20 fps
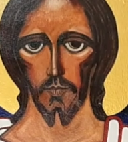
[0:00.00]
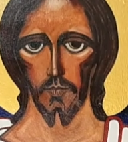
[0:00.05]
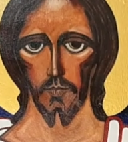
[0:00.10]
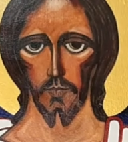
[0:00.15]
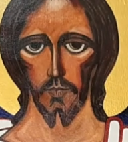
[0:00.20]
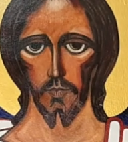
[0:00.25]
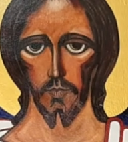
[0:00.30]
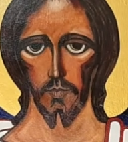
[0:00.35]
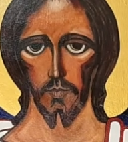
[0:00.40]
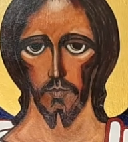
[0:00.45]

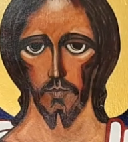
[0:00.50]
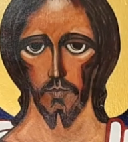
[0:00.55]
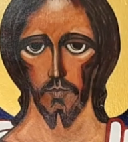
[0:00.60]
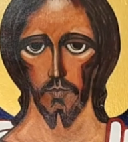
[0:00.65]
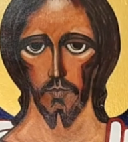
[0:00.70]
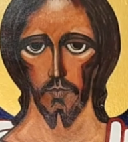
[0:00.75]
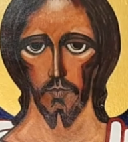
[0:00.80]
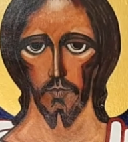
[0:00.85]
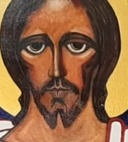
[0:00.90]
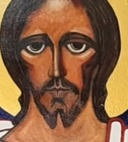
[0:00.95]

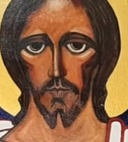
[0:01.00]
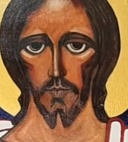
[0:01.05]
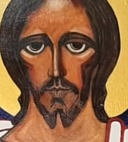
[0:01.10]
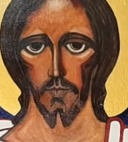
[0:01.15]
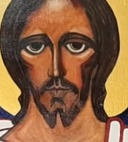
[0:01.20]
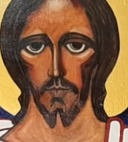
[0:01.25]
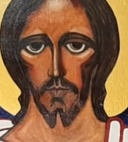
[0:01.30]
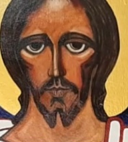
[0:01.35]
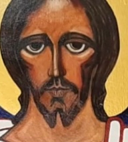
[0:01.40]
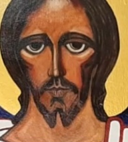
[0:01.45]

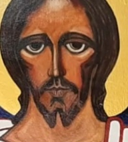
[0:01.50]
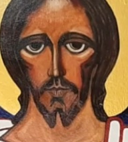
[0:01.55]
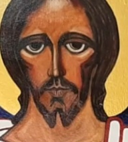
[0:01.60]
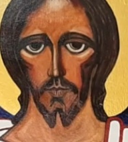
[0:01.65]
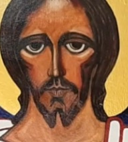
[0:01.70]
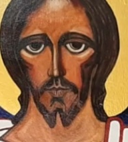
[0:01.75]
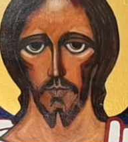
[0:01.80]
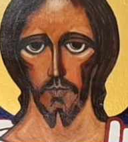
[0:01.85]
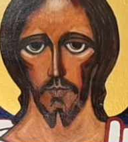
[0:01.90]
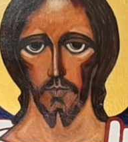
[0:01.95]

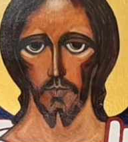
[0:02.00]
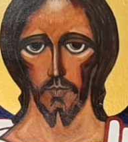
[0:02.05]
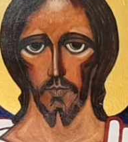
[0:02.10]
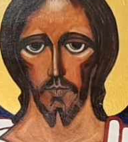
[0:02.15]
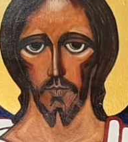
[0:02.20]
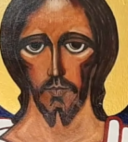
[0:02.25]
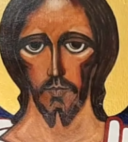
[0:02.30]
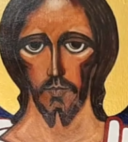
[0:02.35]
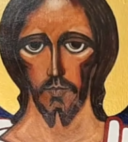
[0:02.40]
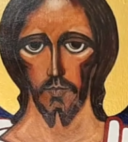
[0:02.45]

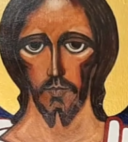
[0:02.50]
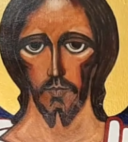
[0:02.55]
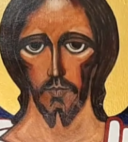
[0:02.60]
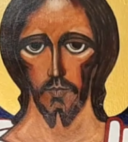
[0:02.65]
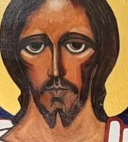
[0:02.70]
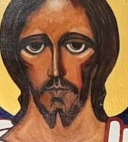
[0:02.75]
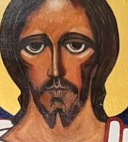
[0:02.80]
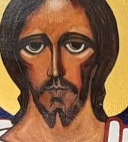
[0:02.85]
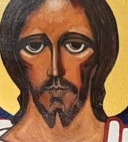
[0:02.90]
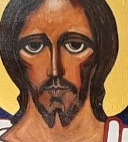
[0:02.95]

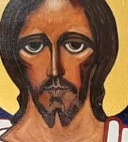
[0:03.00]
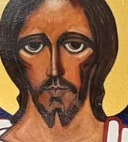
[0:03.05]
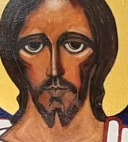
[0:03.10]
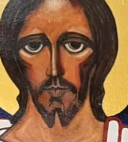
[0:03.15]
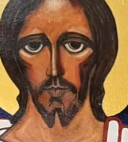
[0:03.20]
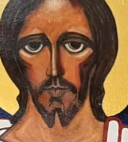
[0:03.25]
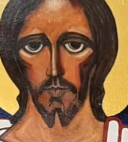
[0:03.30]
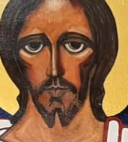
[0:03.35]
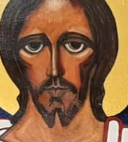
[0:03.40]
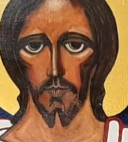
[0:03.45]

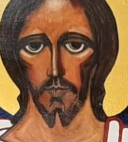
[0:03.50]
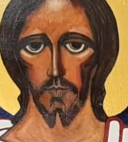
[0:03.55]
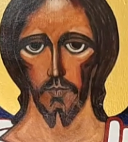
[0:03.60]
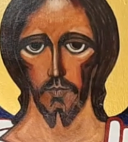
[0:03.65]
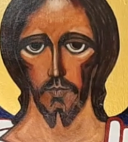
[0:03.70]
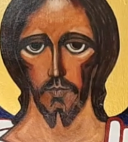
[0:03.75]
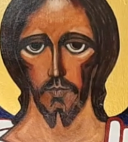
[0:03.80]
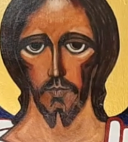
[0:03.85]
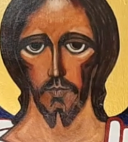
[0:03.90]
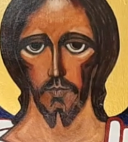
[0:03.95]

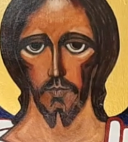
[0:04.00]
(silent)